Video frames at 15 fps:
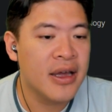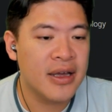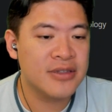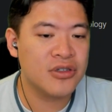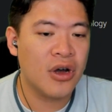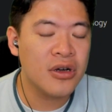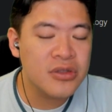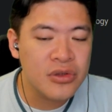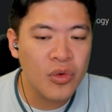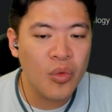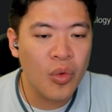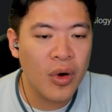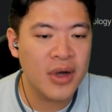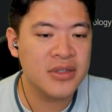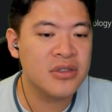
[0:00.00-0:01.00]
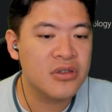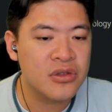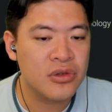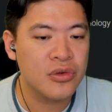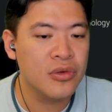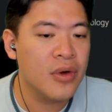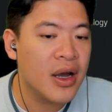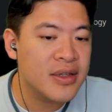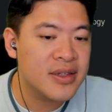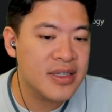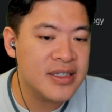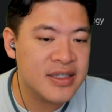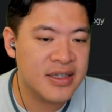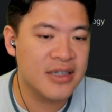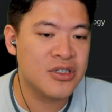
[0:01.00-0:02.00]
It also wants to do a
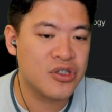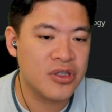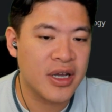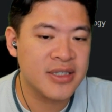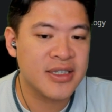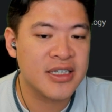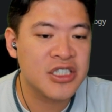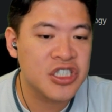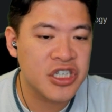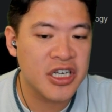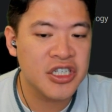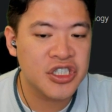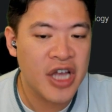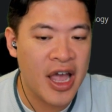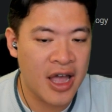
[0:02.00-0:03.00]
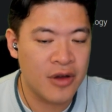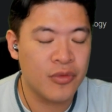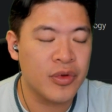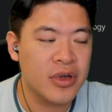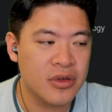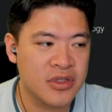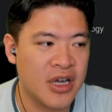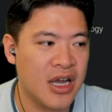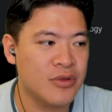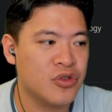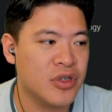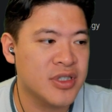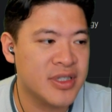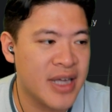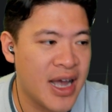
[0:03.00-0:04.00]
decentralized exchange and real-time
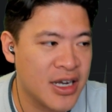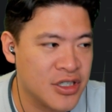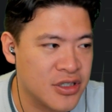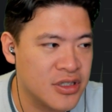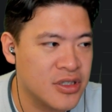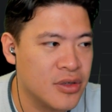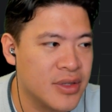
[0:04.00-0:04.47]
transaction.